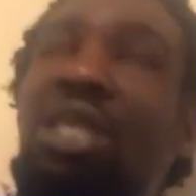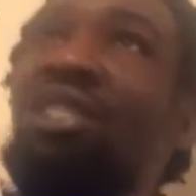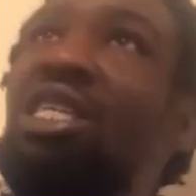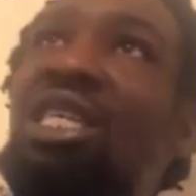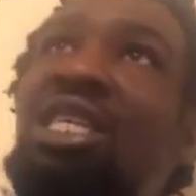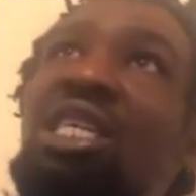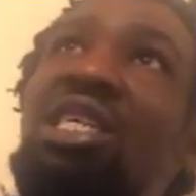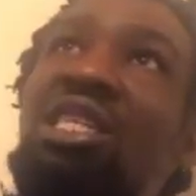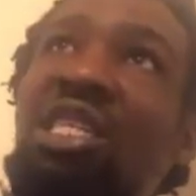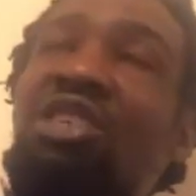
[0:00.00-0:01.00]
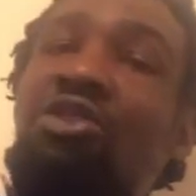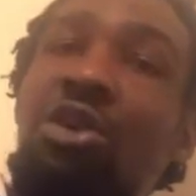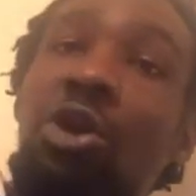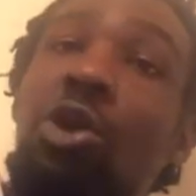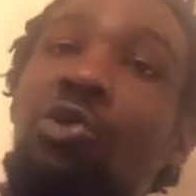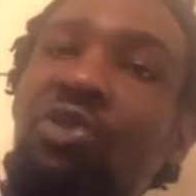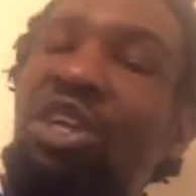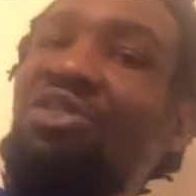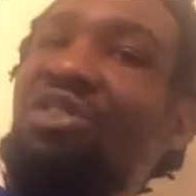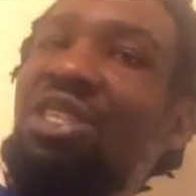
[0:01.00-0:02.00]
See, this earth
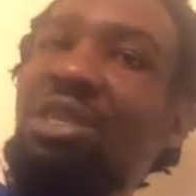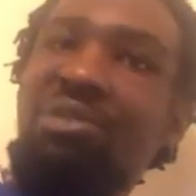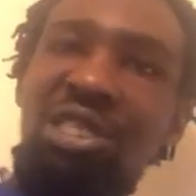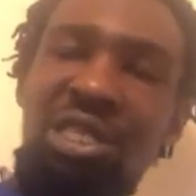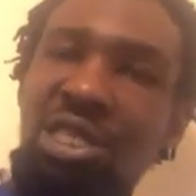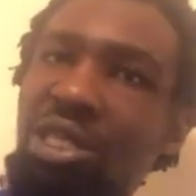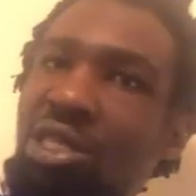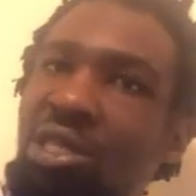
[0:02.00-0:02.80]
is limited.